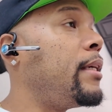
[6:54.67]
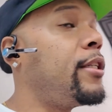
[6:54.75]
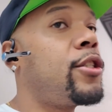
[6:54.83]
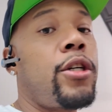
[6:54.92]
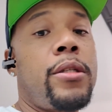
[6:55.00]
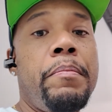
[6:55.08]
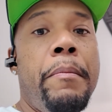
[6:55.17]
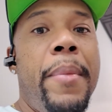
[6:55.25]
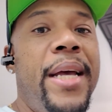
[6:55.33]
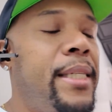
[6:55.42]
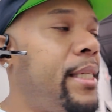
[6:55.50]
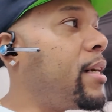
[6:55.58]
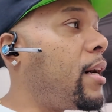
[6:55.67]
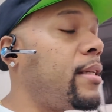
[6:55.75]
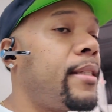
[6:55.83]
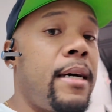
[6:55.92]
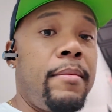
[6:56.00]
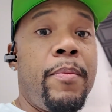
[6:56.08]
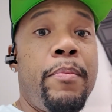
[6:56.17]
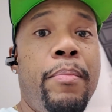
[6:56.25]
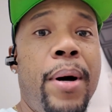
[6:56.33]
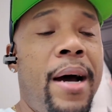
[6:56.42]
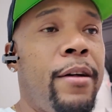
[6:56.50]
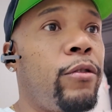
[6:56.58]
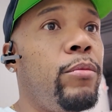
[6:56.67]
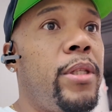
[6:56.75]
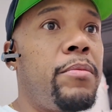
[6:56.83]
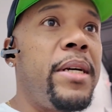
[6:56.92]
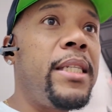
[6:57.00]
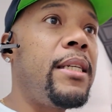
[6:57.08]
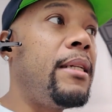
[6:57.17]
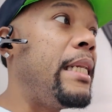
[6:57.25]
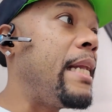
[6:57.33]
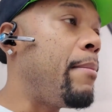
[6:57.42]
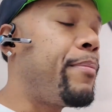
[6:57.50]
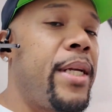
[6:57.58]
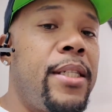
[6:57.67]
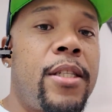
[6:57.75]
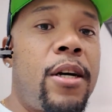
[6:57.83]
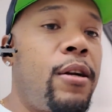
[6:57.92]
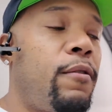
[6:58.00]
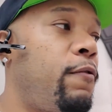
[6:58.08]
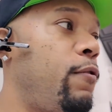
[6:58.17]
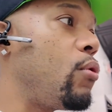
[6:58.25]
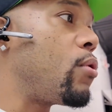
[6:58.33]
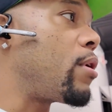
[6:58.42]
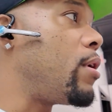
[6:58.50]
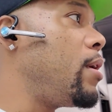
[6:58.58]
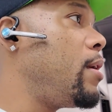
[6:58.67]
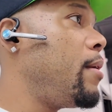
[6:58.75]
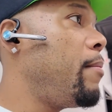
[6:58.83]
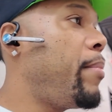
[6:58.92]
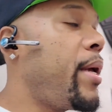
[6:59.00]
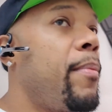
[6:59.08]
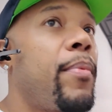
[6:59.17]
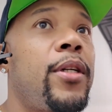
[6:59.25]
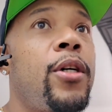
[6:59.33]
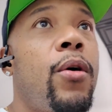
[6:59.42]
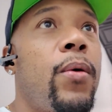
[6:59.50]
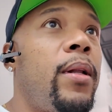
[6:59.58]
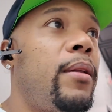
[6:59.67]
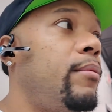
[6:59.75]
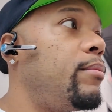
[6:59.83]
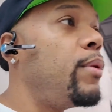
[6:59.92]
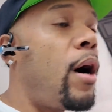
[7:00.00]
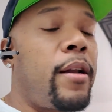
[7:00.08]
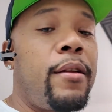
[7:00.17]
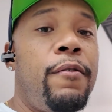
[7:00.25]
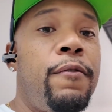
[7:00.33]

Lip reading: it's just messy all the time. The bathroom is messy, napkins on the floor, paper towel on the